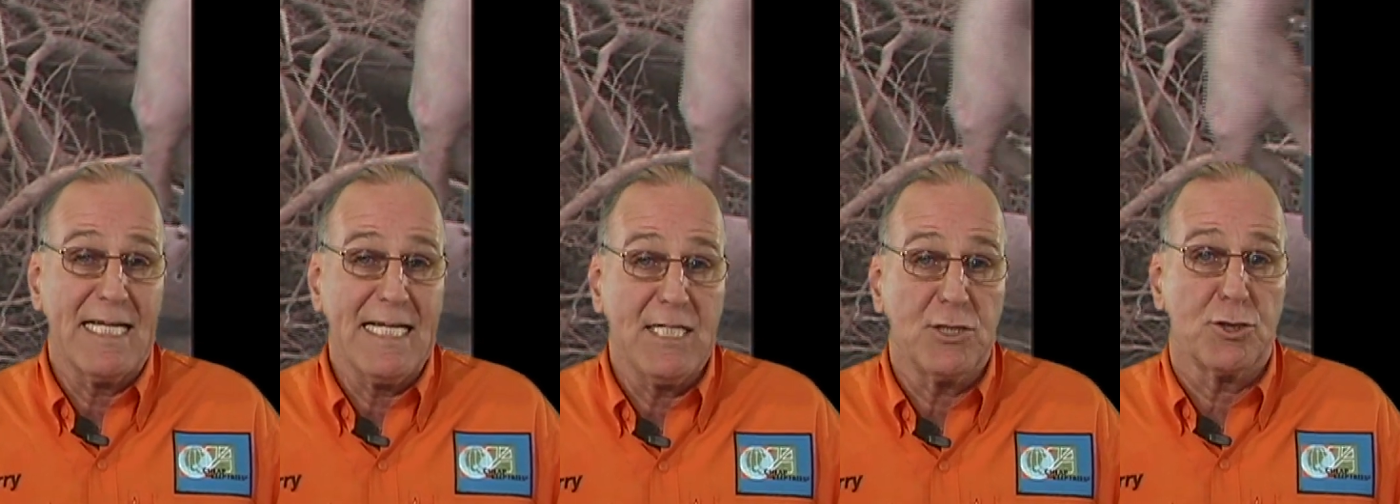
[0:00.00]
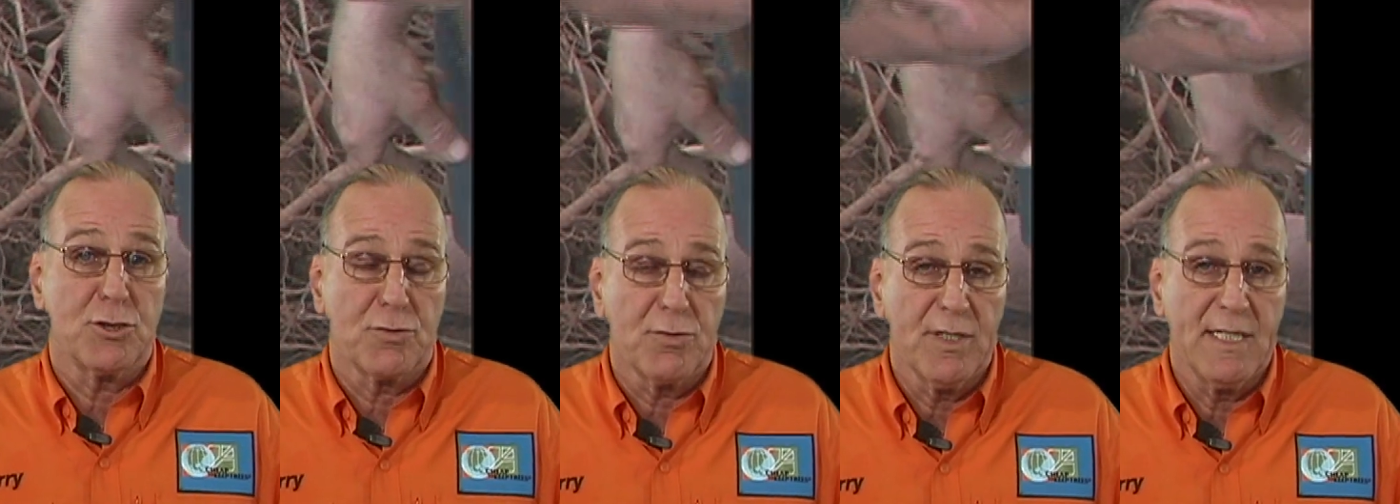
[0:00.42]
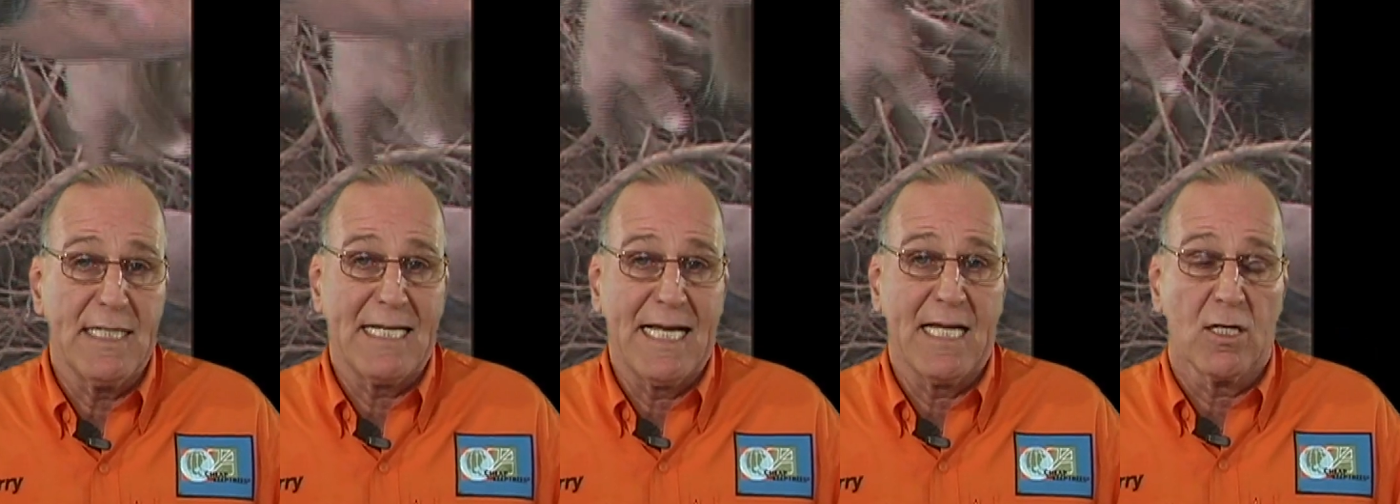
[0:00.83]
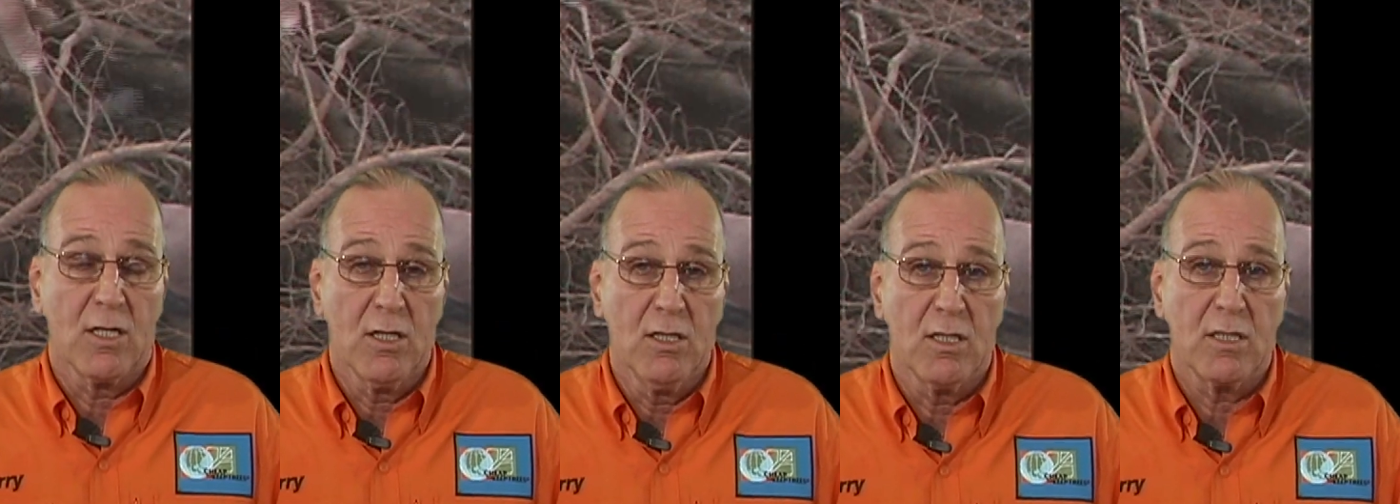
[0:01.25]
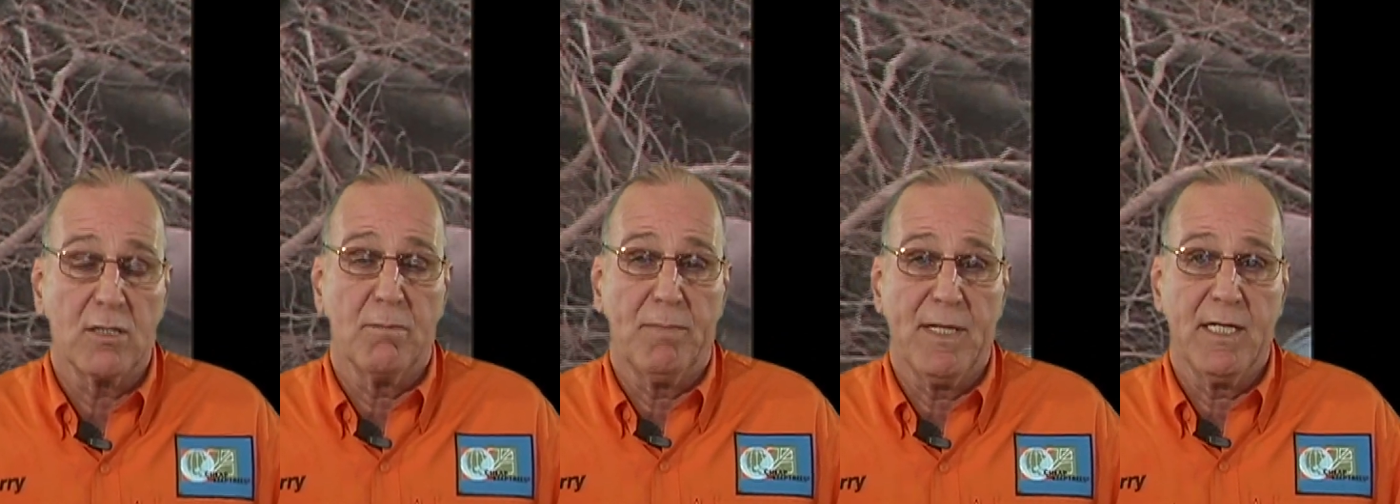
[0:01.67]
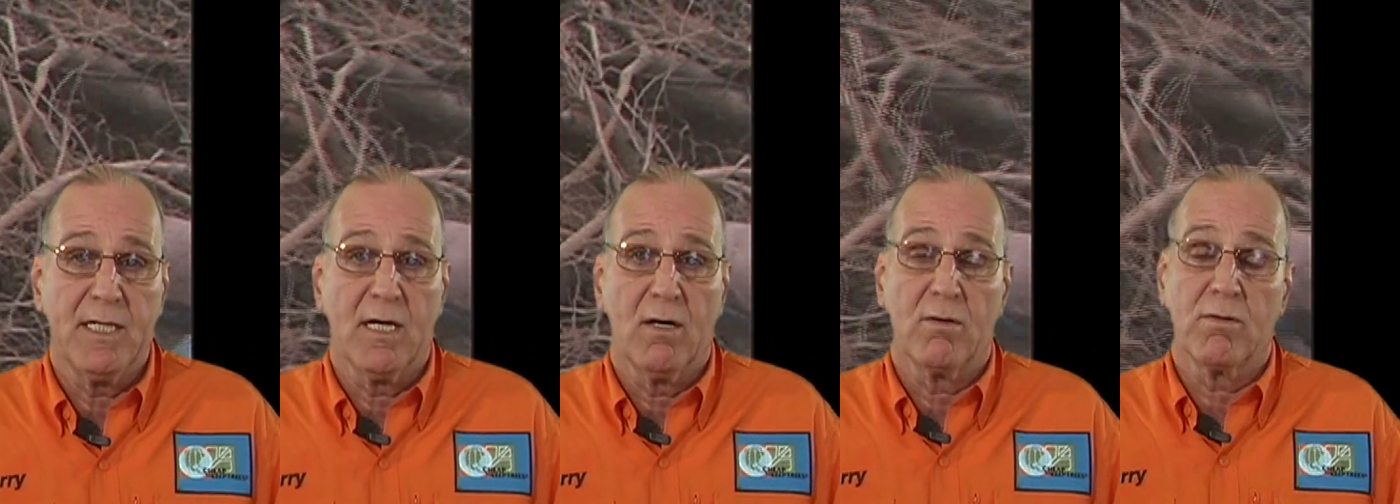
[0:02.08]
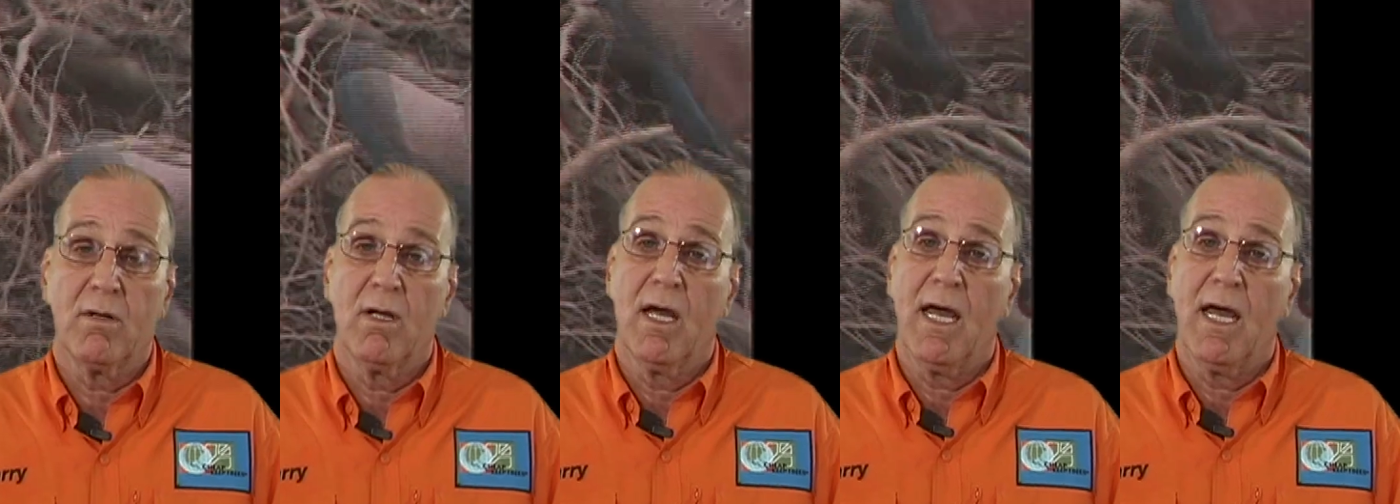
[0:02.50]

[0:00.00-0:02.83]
each tree can look depending on